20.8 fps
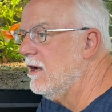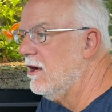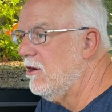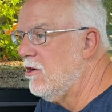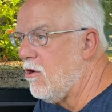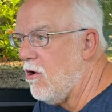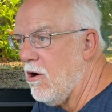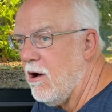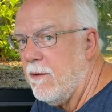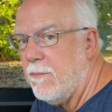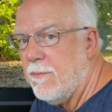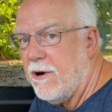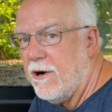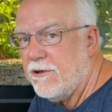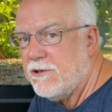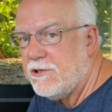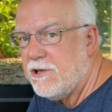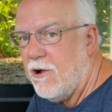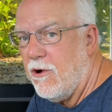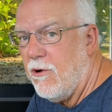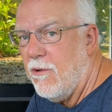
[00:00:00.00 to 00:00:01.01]
carp are
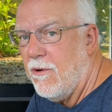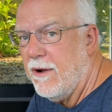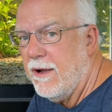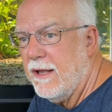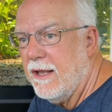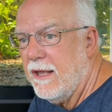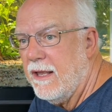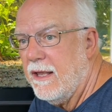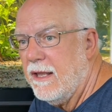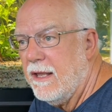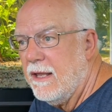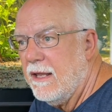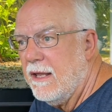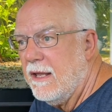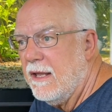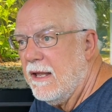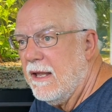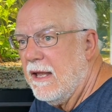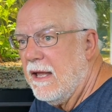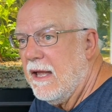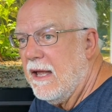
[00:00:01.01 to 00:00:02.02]
so
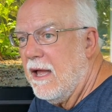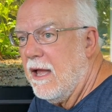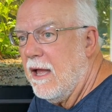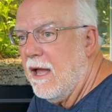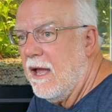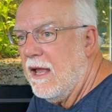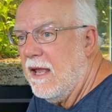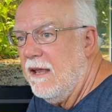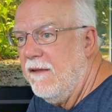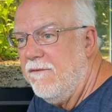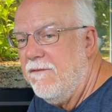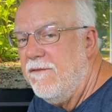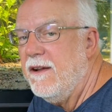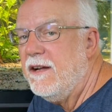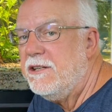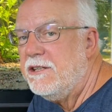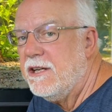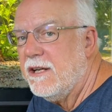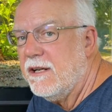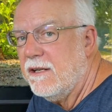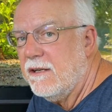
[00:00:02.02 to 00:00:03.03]

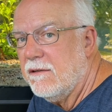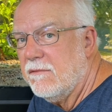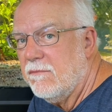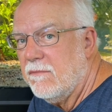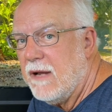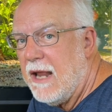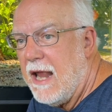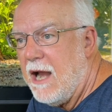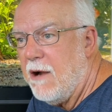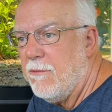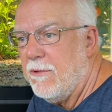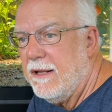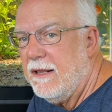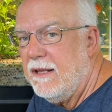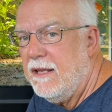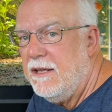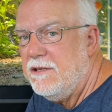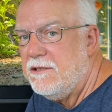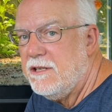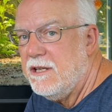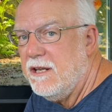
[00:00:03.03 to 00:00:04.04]
efficient at
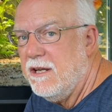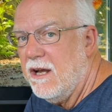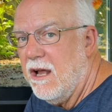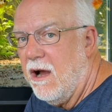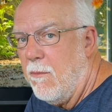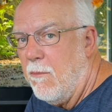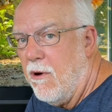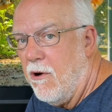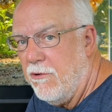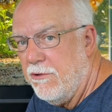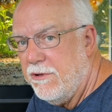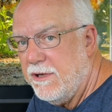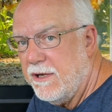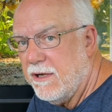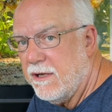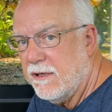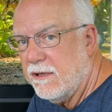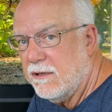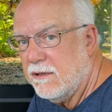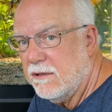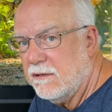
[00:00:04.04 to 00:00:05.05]
releasing ammonia,
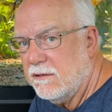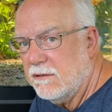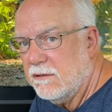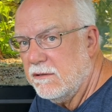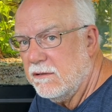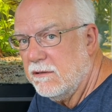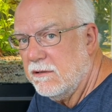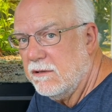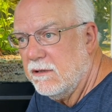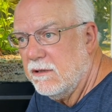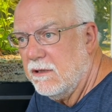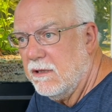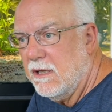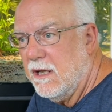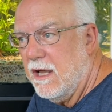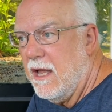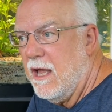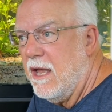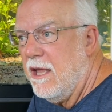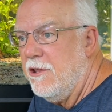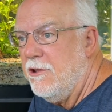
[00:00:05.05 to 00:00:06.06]

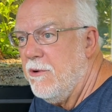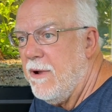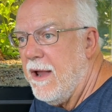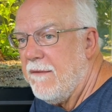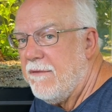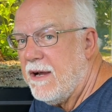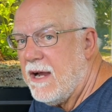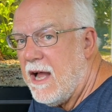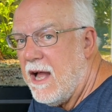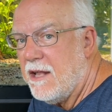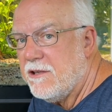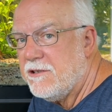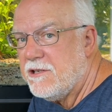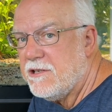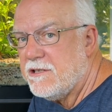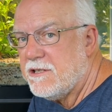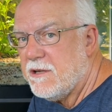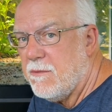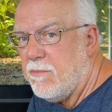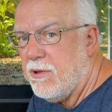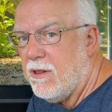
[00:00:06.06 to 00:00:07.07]
you have a constant
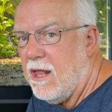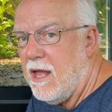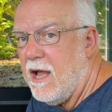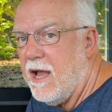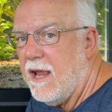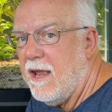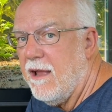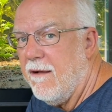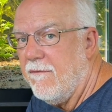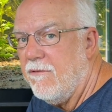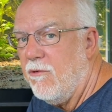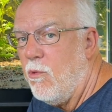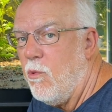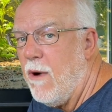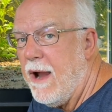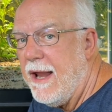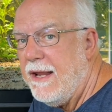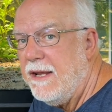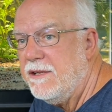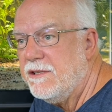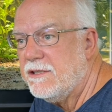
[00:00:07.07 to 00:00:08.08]
supply of a
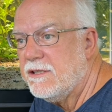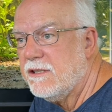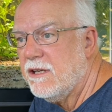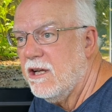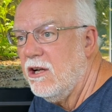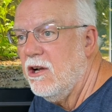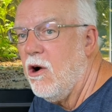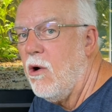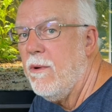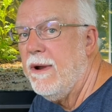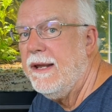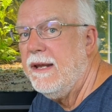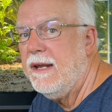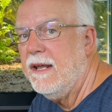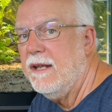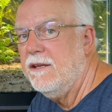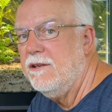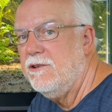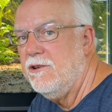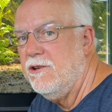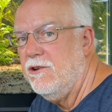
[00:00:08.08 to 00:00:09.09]
waste going
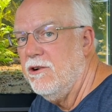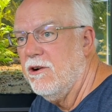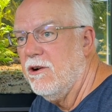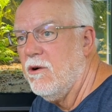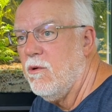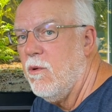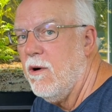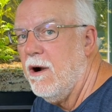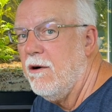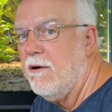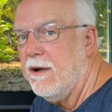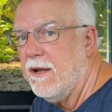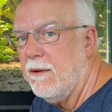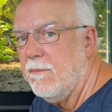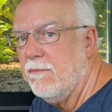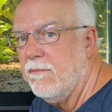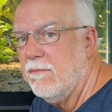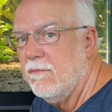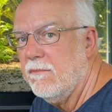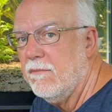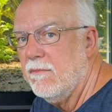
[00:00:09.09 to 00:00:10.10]
into your aquarium
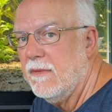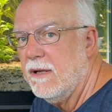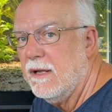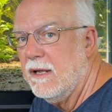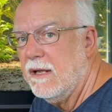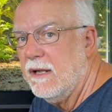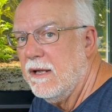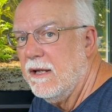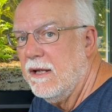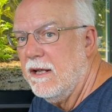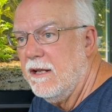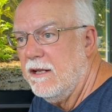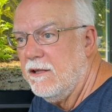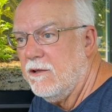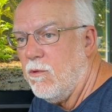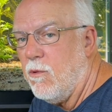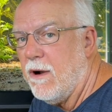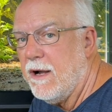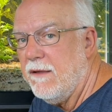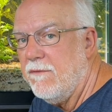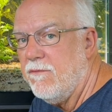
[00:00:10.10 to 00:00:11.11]

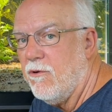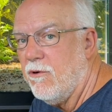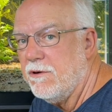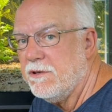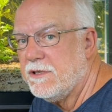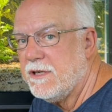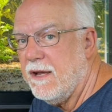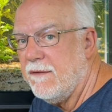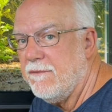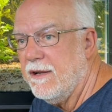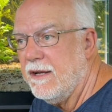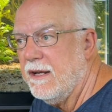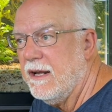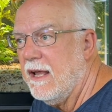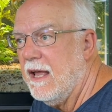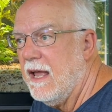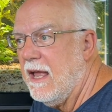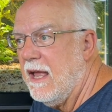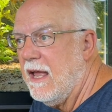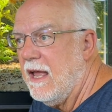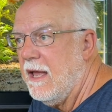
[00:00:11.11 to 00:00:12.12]
24/7.
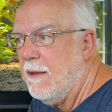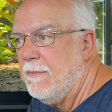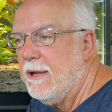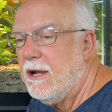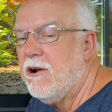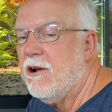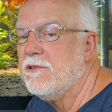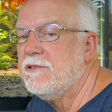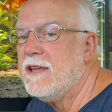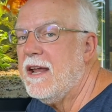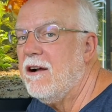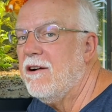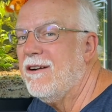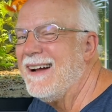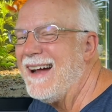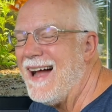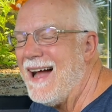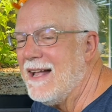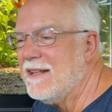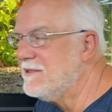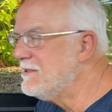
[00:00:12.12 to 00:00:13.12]
Because they are
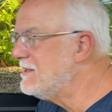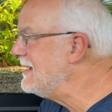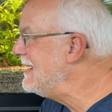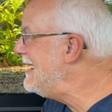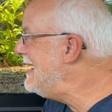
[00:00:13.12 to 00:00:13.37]
constantly